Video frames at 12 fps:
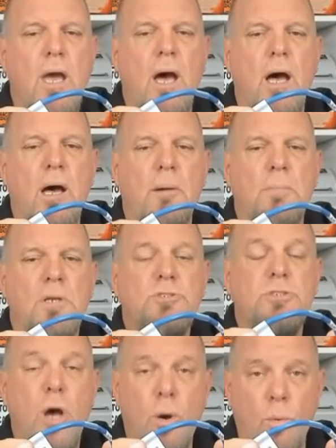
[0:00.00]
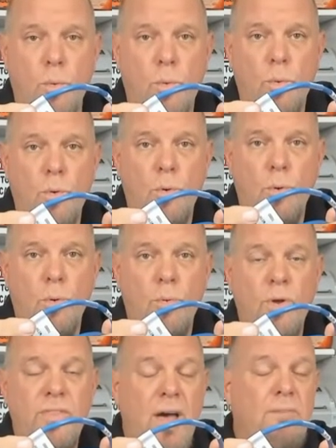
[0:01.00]
So
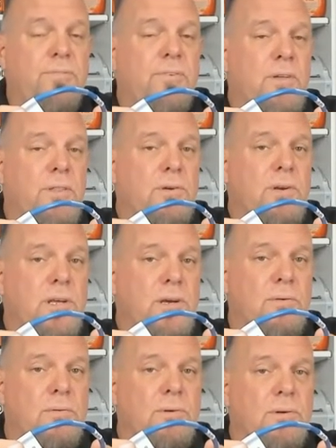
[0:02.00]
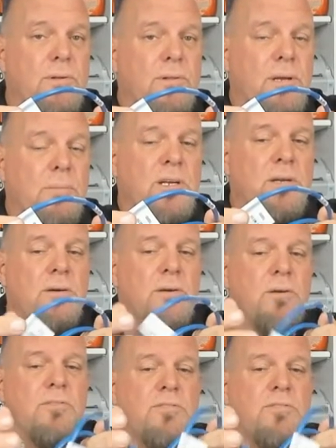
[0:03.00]
without further ado, let me introduce you